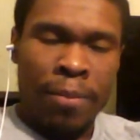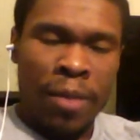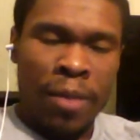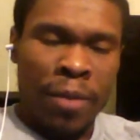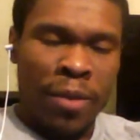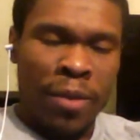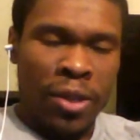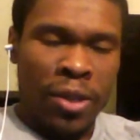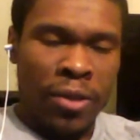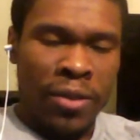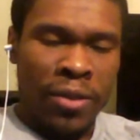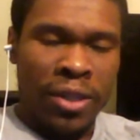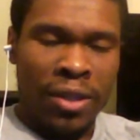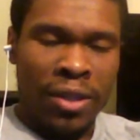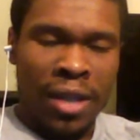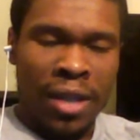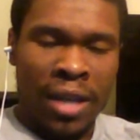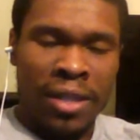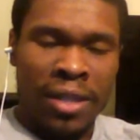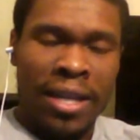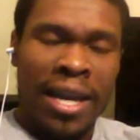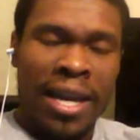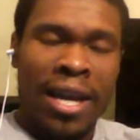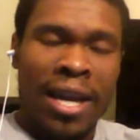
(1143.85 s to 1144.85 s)
Everything locked
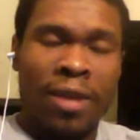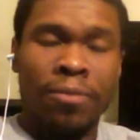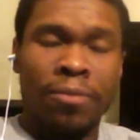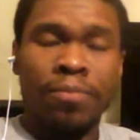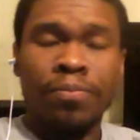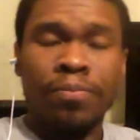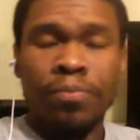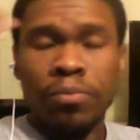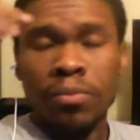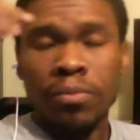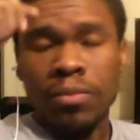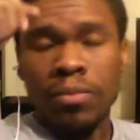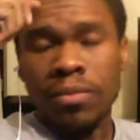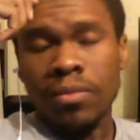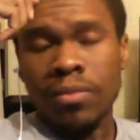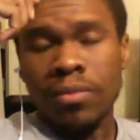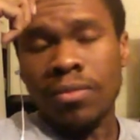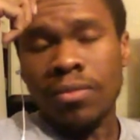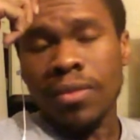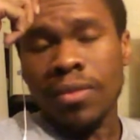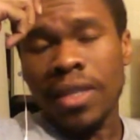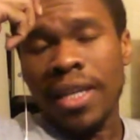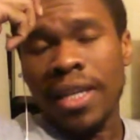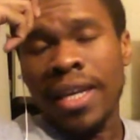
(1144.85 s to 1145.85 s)
down.
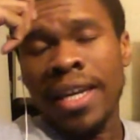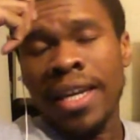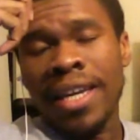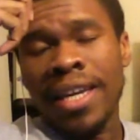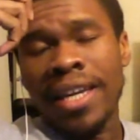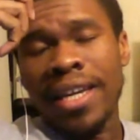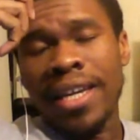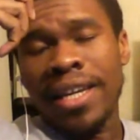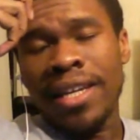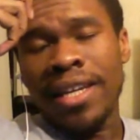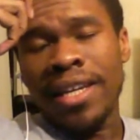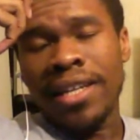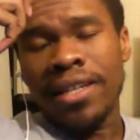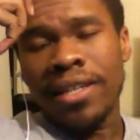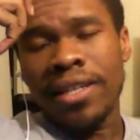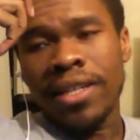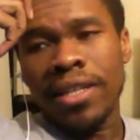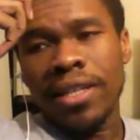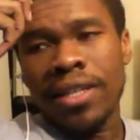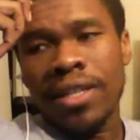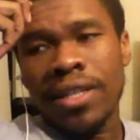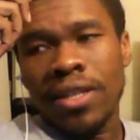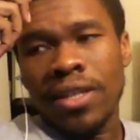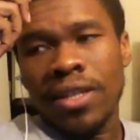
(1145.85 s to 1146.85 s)
And
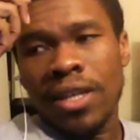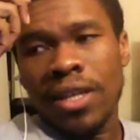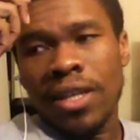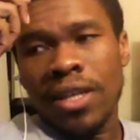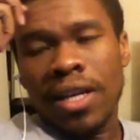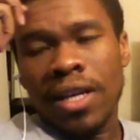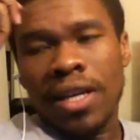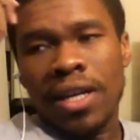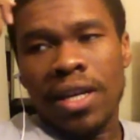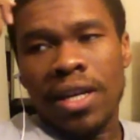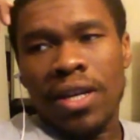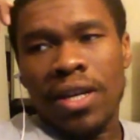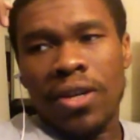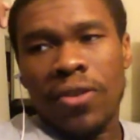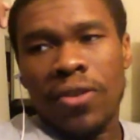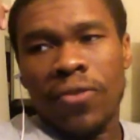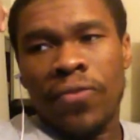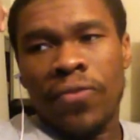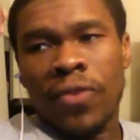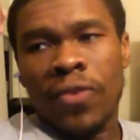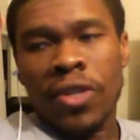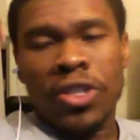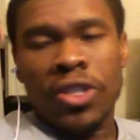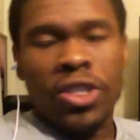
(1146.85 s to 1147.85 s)

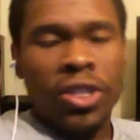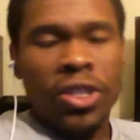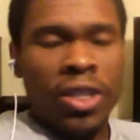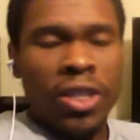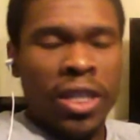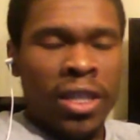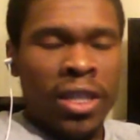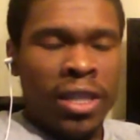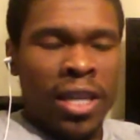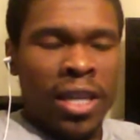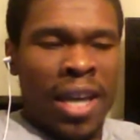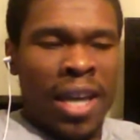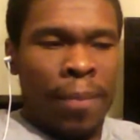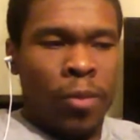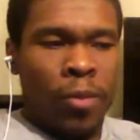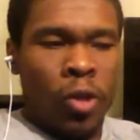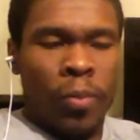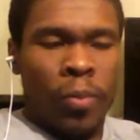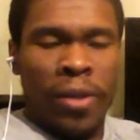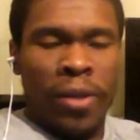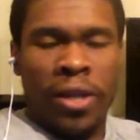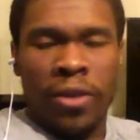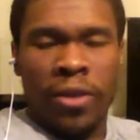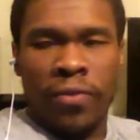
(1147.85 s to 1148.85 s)
functionally, that blew up
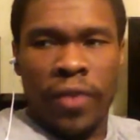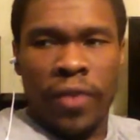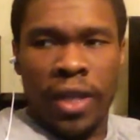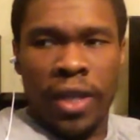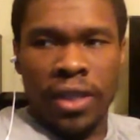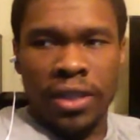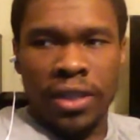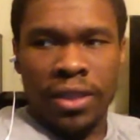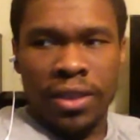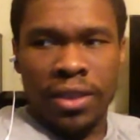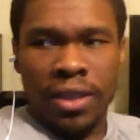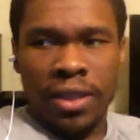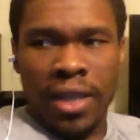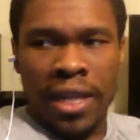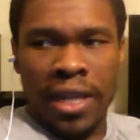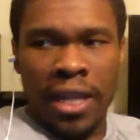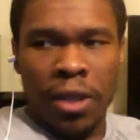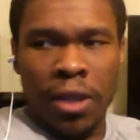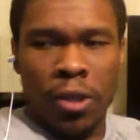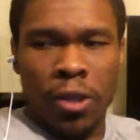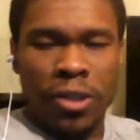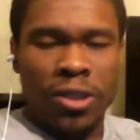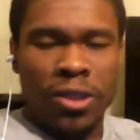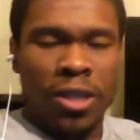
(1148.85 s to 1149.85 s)
in their face, and they
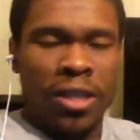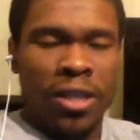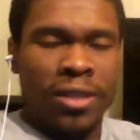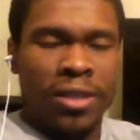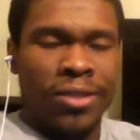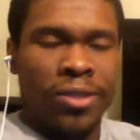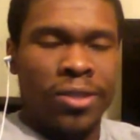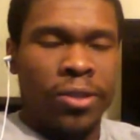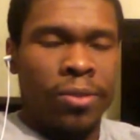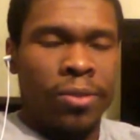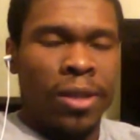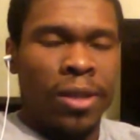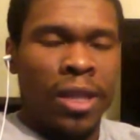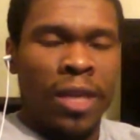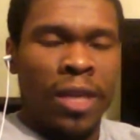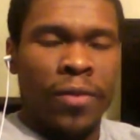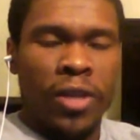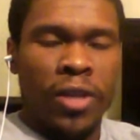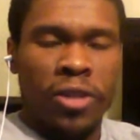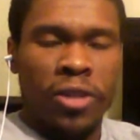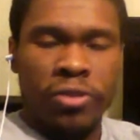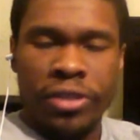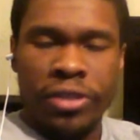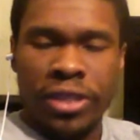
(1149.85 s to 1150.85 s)
lost,
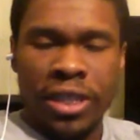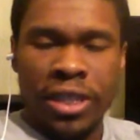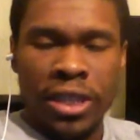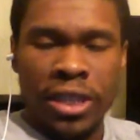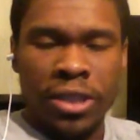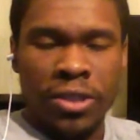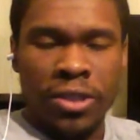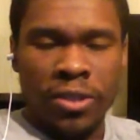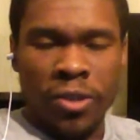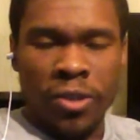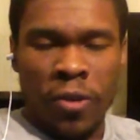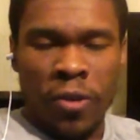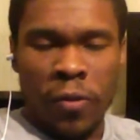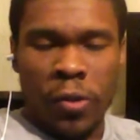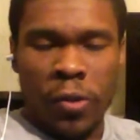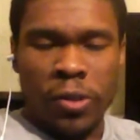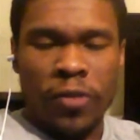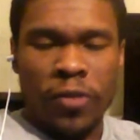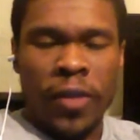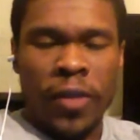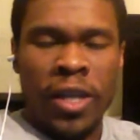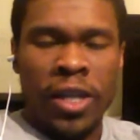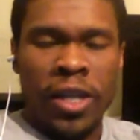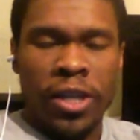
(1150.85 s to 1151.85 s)
1,100 seats over the course
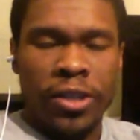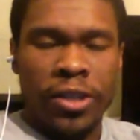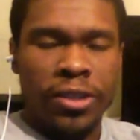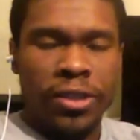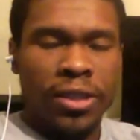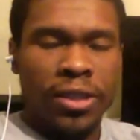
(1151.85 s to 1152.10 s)
of 8 years.